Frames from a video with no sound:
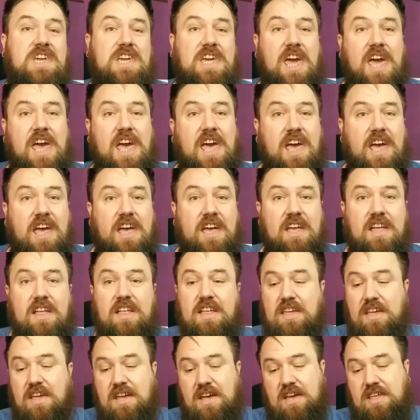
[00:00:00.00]
care.
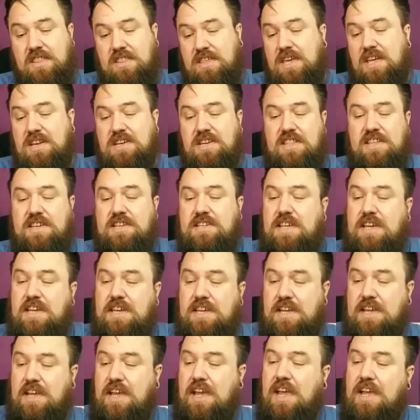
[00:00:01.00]
At the end of the
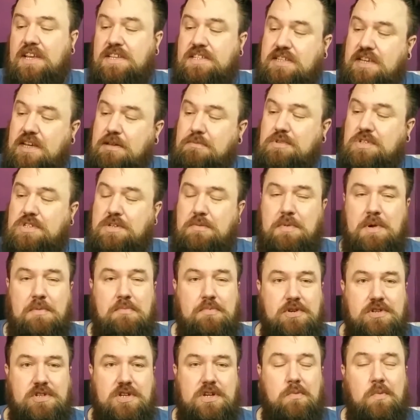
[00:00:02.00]
day, it seems to be
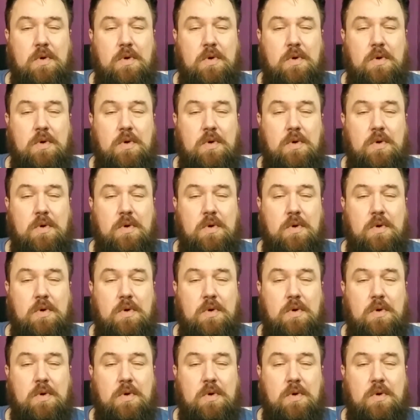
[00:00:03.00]
pretty.